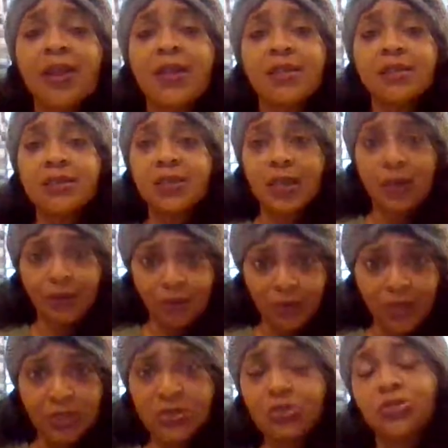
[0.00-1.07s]
is
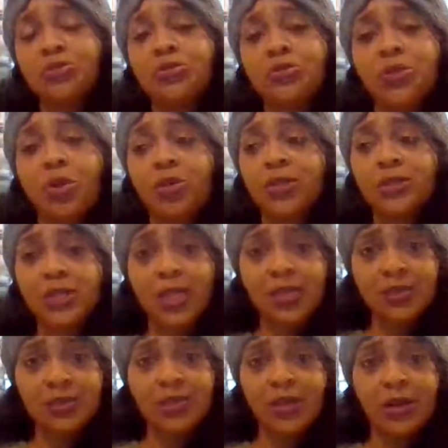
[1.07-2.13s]
confidential, you know, it
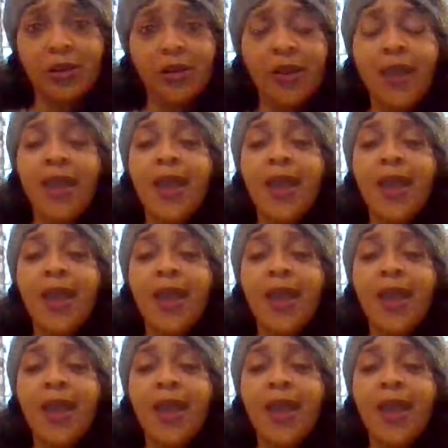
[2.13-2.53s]
stays there.